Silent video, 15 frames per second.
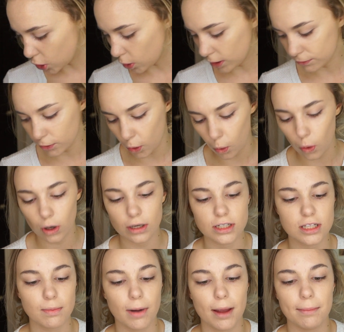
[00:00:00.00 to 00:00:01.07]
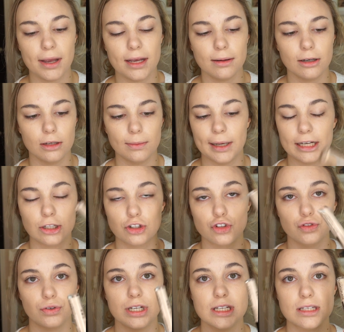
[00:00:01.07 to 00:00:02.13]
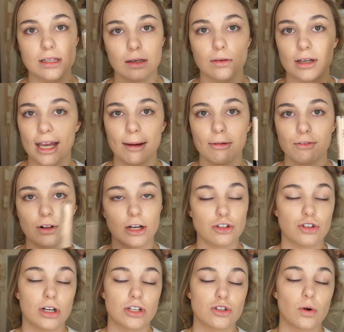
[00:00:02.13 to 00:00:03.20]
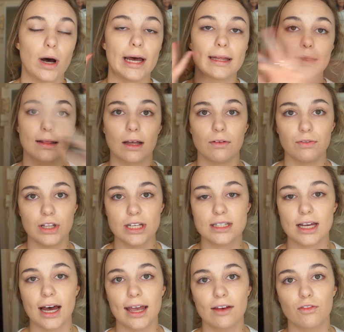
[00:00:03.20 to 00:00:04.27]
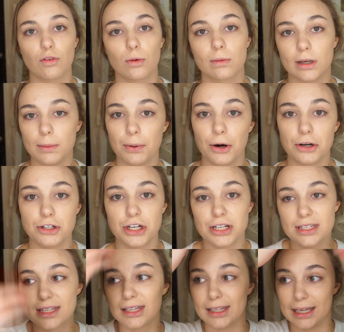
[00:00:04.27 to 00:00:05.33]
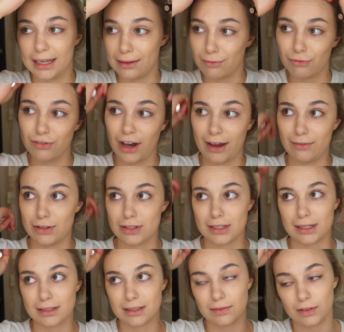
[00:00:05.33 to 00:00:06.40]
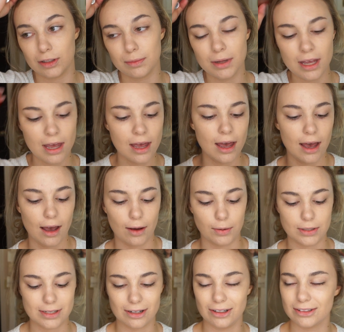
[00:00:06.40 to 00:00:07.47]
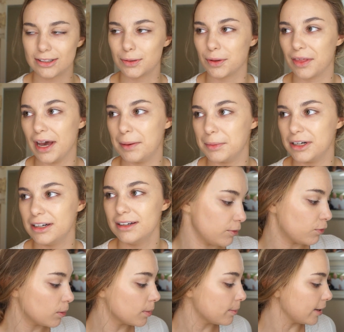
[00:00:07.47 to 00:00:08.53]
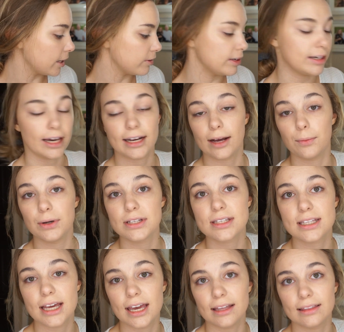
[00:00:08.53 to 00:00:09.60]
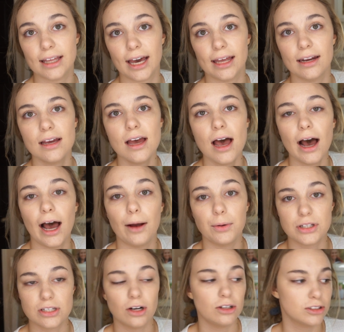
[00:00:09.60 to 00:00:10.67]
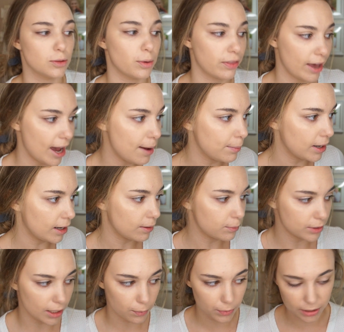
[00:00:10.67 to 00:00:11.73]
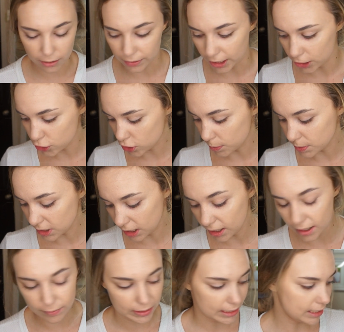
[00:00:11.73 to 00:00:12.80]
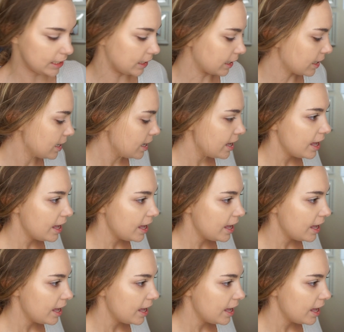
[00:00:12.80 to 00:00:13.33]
So of course my Catrice Liquid Camouflage, you guys know I love this. I have repurchased like 5 or 6 of them. I went to Ulta with Emma. Before my battery died, I was saying that I went to Ulta with Emma when I went on that trip to get everything.